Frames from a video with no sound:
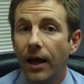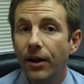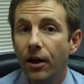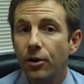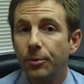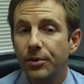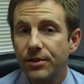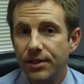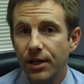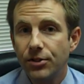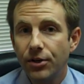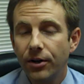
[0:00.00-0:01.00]
Another
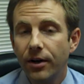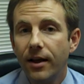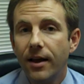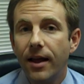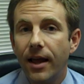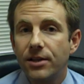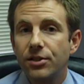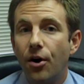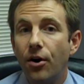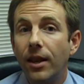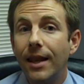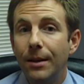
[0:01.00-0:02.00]
procedure is
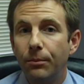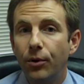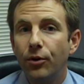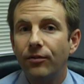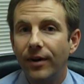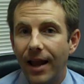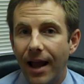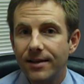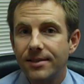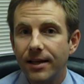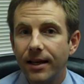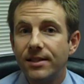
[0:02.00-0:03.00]
called limbal
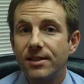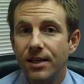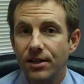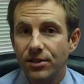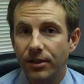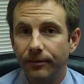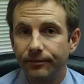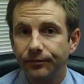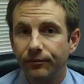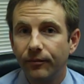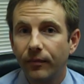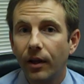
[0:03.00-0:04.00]
relaxing incision.
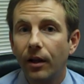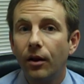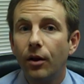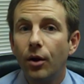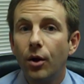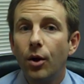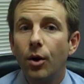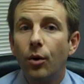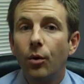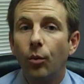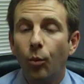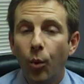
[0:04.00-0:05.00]

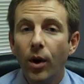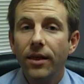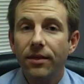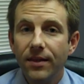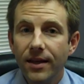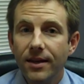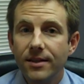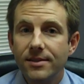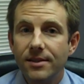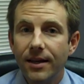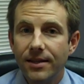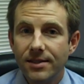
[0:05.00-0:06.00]
With
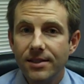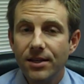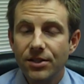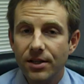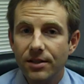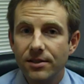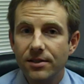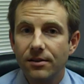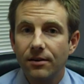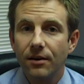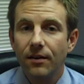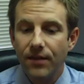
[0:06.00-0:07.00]
these
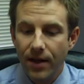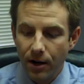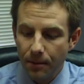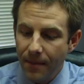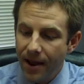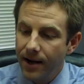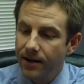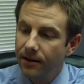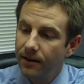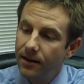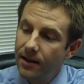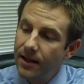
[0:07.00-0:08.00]
incisions that are
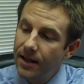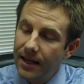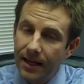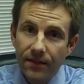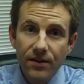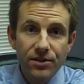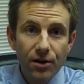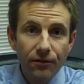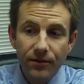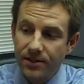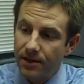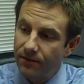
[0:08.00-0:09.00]
made in the
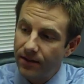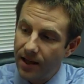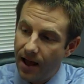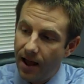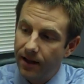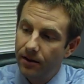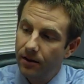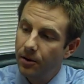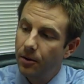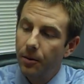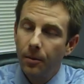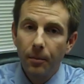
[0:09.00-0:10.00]
surface of the eye,
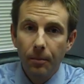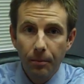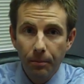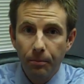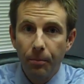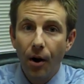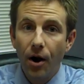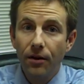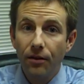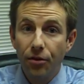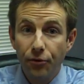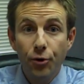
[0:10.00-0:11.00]

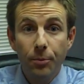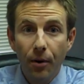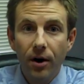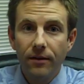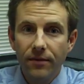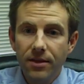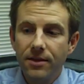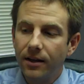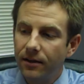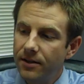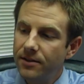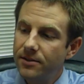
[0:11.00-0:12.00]
part through part of the
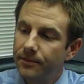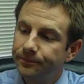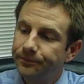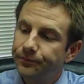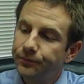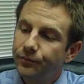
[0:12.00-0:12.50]
thickness,